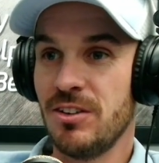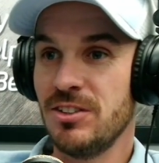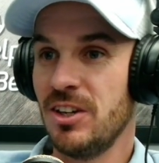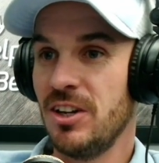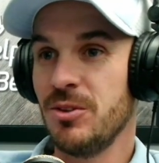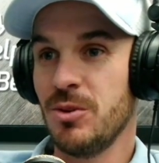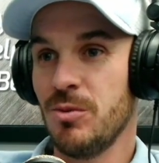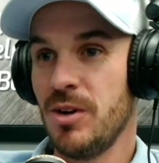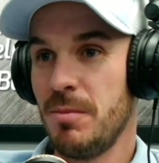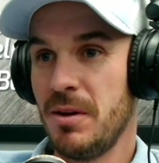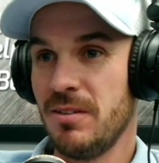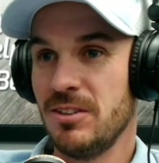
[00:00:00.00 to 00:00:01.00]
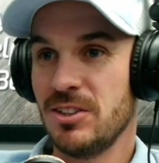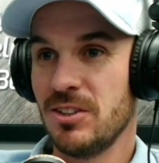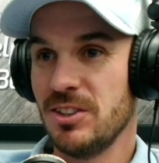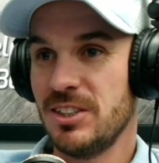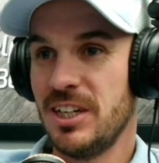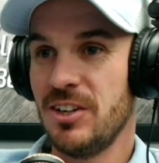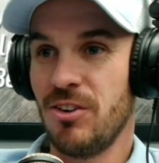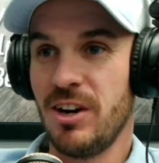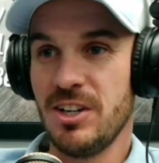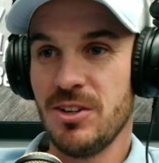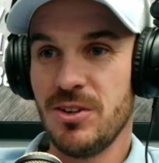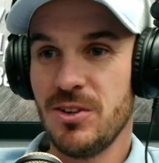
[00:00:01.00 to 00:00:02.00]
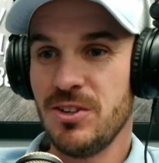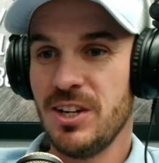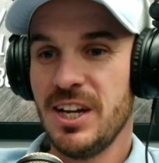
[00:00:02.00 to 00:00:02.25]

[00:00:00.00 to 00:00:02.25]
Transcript: is our local rep here in Scottsdale, great dude,